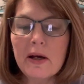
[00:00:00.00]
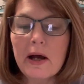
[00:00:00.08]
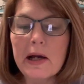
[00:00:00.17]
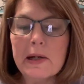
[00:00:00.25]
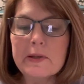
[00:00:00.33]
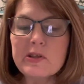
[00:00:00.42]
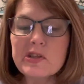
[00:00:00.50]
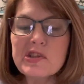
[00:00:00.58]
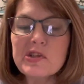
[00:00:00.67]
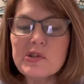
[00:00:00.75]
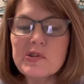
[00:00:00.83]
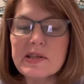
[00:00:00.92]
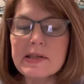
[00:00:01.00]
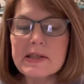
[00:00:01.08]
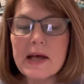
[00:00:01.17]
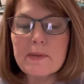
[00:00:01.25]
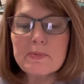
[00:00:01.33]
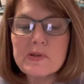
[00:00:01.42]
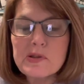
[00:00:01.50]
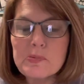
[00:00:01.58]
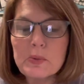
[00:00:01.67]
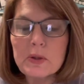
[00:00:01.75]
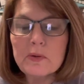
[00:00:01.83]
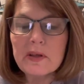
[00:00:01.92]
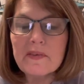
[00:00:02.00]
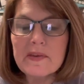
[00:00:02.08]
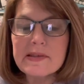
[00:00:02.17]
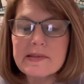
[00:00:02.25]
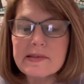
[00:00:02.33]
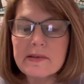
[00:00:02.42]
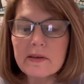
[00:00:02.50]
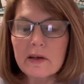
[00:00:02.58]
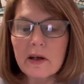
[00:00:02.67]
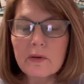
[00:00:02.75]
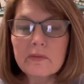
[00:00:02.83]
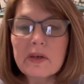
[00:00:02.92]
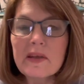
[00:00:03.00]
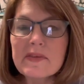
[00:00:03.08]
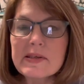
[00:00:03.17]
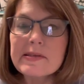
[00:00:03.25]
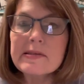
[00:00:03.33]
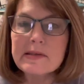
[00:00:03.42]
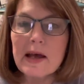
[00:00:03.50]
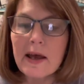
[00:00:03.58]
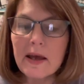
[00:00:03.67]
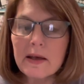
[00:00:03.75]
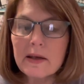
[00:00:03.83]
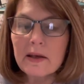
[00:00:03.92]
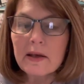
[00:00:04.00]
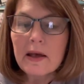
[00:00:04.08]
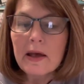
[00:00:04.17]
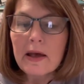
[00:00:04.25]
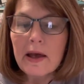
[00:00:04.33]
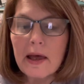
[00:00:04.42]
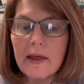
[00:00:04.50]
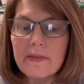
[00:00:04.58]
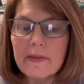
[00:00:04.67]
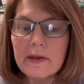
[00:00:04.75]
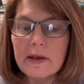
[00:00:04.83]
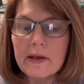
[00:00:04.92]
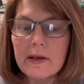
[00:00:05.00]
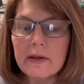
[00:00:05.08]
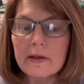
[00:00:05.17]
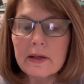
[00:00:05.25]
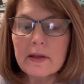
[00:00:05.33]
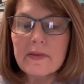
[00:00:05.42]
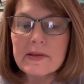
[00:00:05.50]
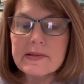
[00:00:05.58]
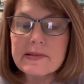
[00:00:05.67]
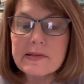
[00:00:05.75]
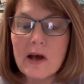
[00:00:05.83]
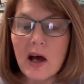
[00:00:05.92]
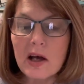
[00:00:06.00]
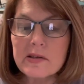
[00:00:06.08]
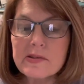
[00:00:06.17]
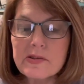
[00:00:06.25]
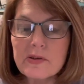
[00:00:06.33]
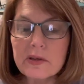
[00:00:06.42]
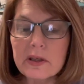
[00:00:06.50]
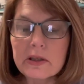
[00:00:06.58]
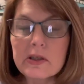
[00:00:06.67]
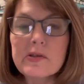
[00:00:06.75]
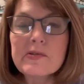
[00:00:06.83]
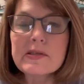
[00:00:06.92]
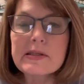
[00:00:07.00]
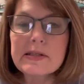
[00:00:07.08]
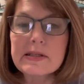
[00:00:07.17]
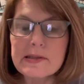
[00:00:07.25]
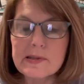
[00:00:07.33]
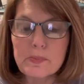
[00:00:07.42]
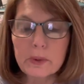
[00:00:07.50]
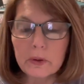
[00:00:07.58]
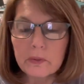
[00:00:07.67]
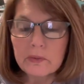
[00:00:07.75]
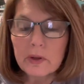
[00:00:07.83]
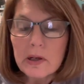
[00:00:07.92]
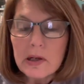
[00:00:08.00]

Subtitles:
you just use a tablespoon in the steak, and then in the sauce you're going to use a teaspoon.